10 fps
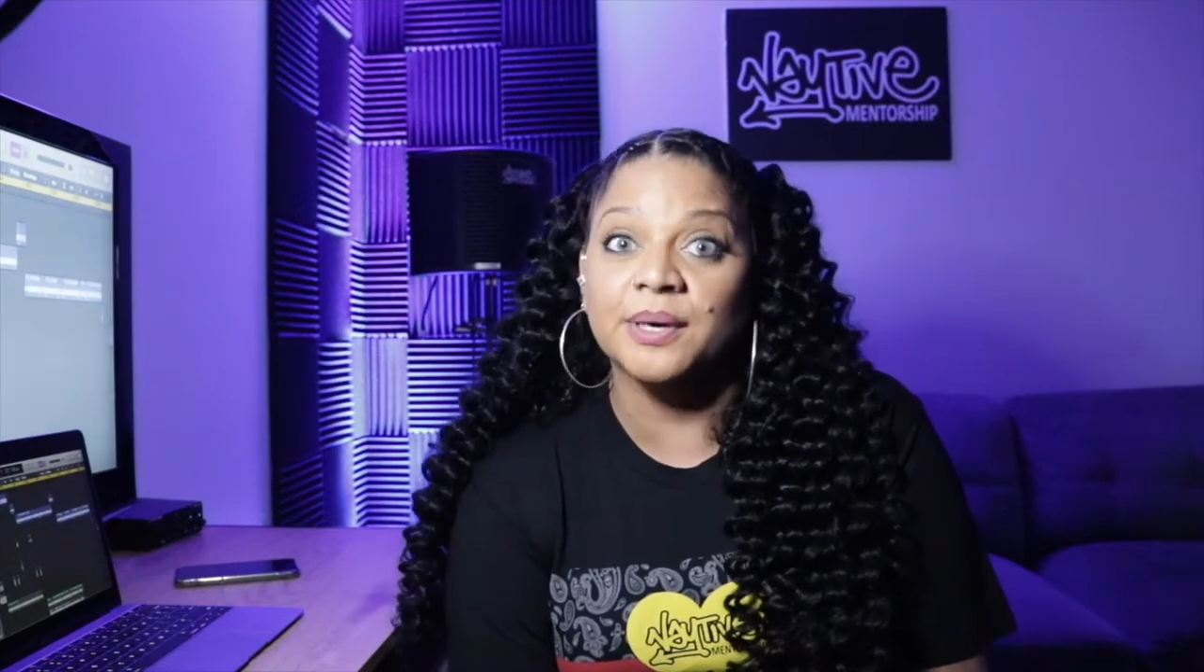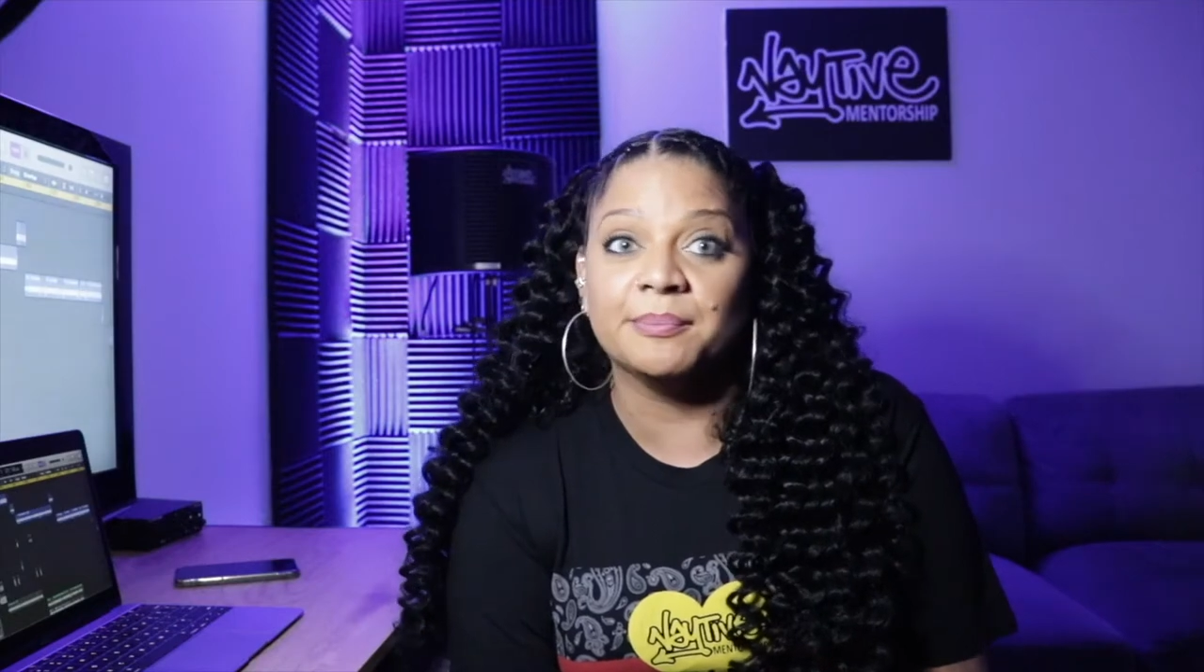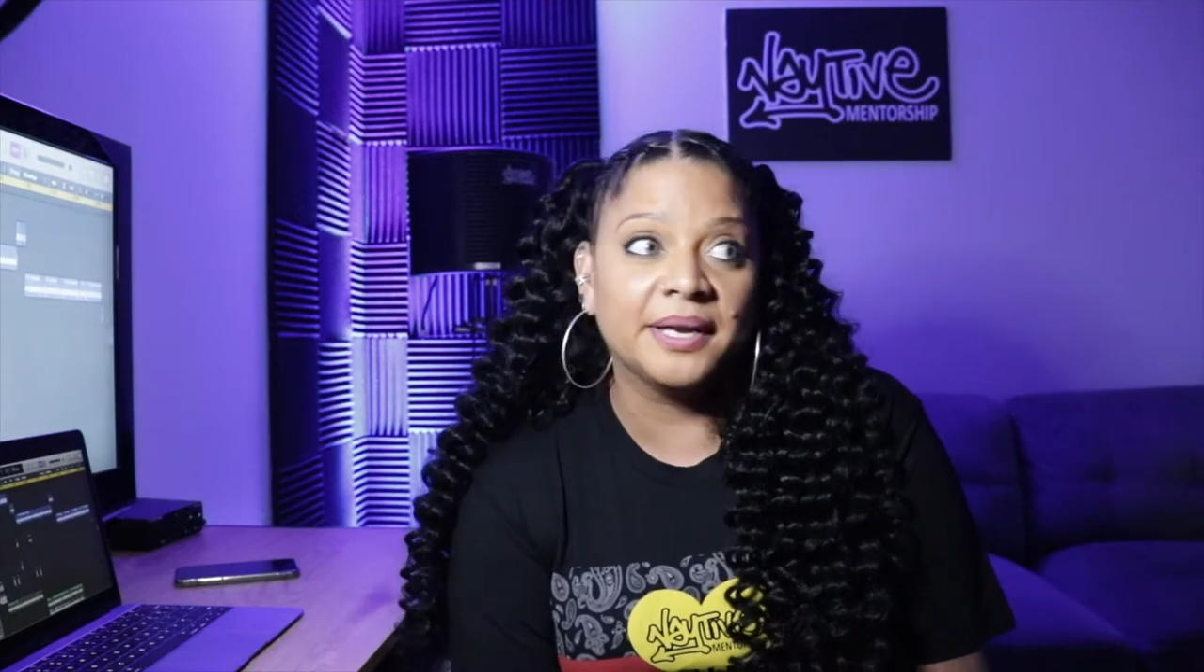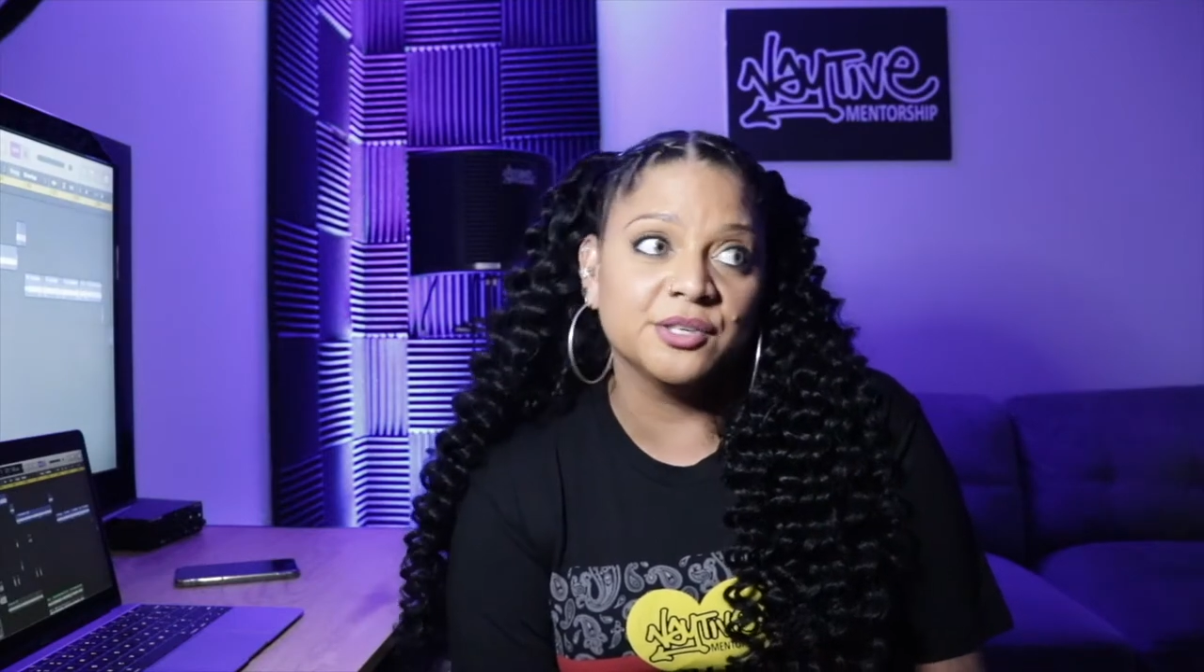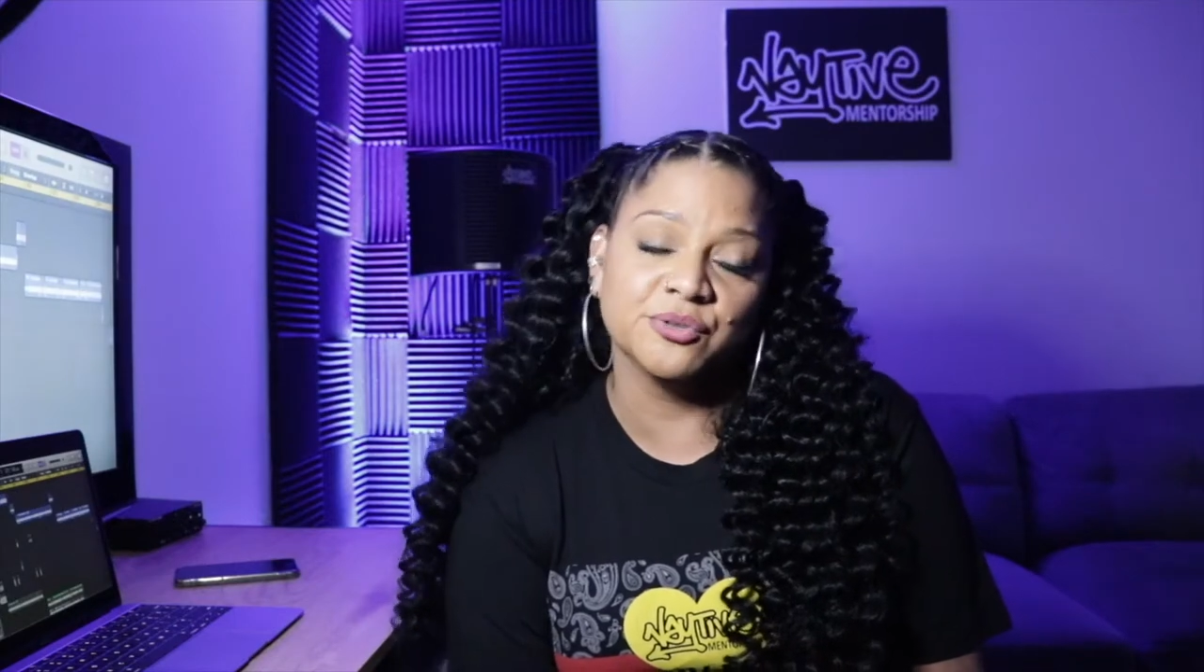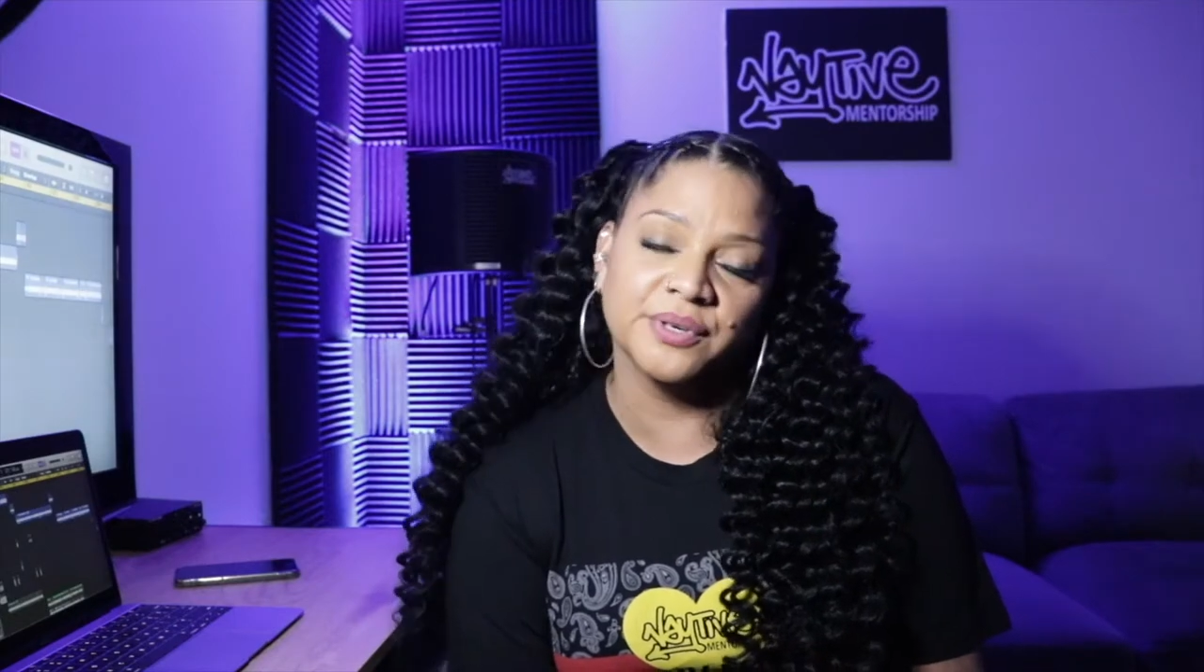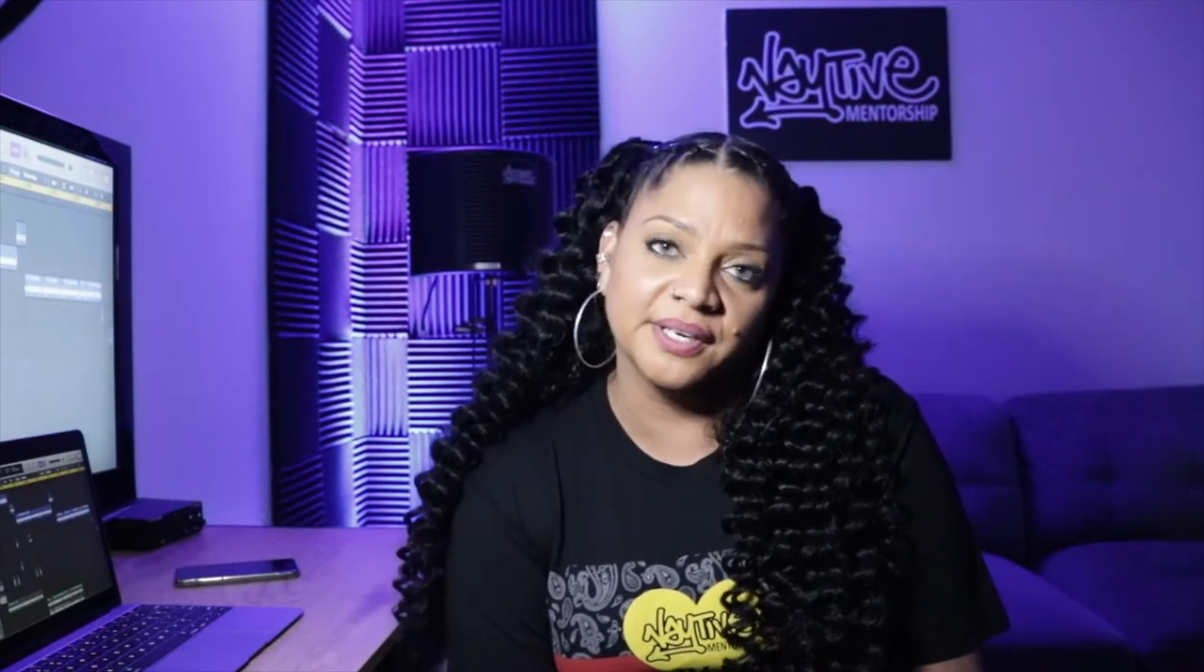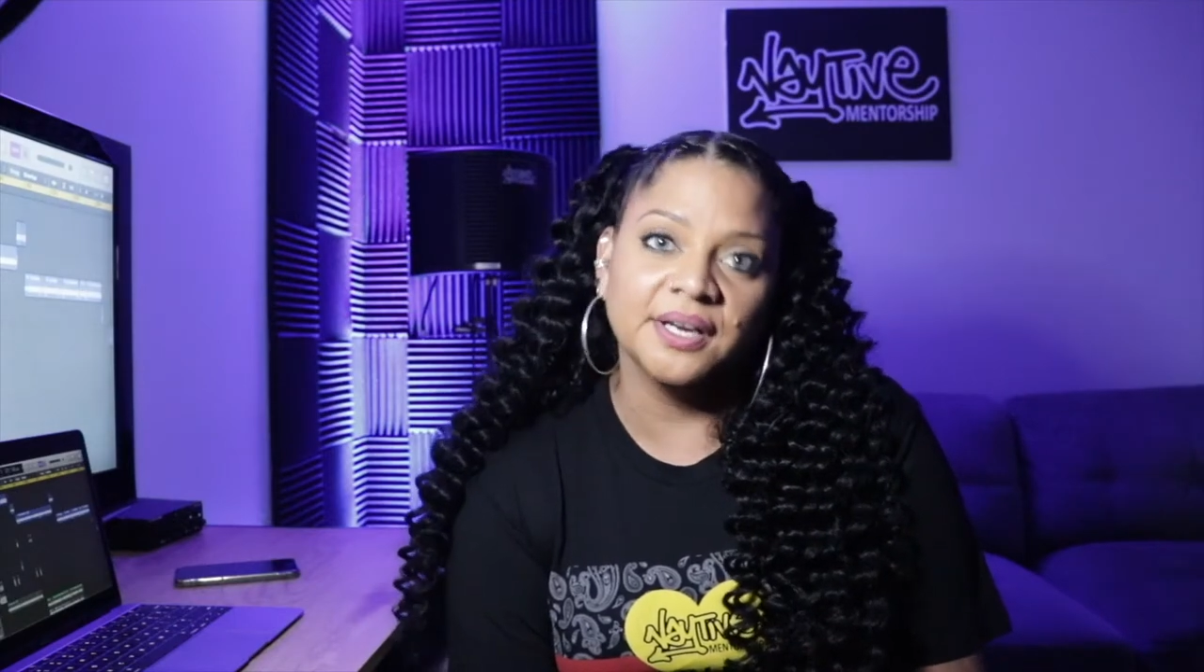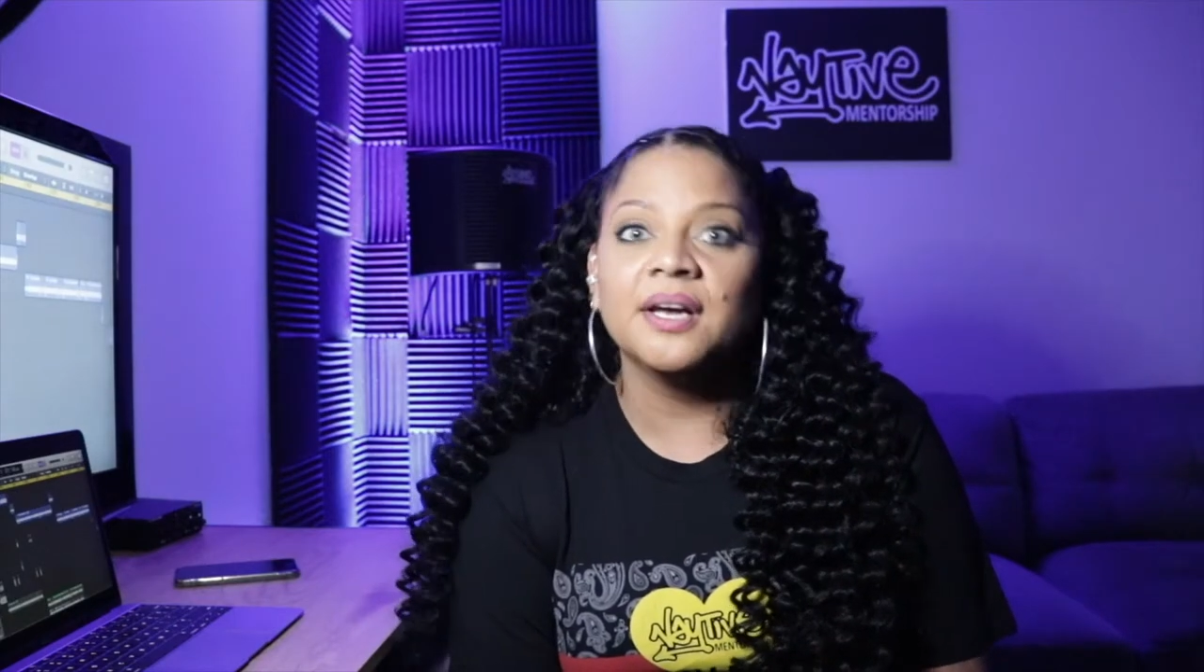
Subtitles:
and mentoring